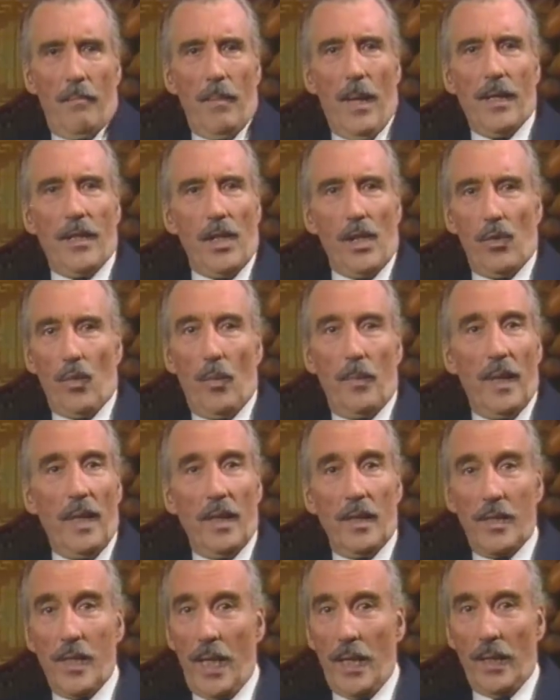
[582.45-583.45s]
matters were
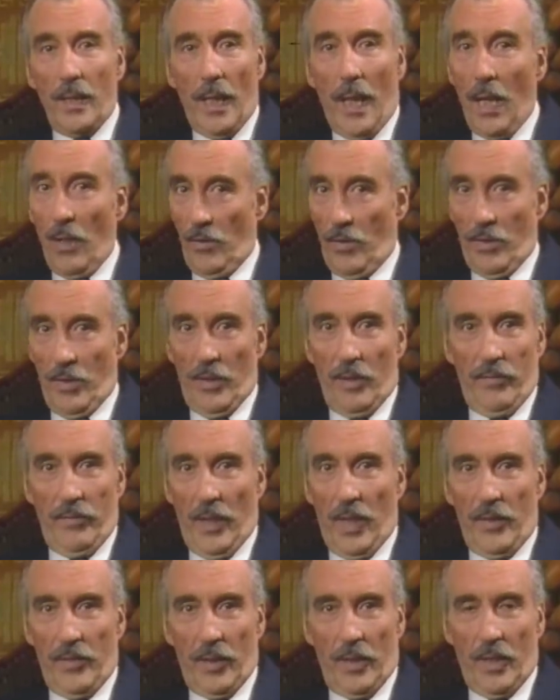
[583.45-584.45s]
being taken out of
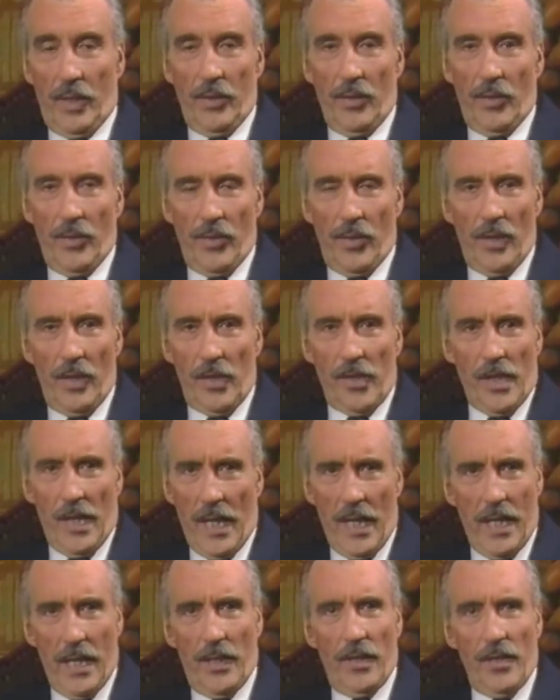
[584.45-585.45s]
Arthur Conan Doyle's
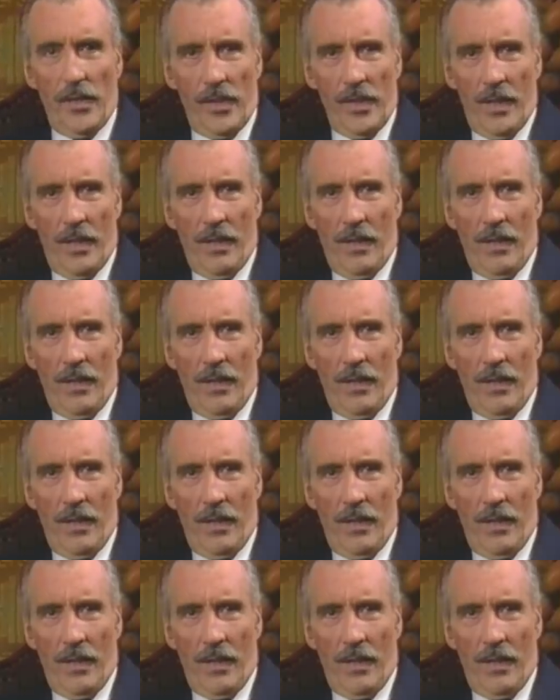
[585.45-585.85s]
hands.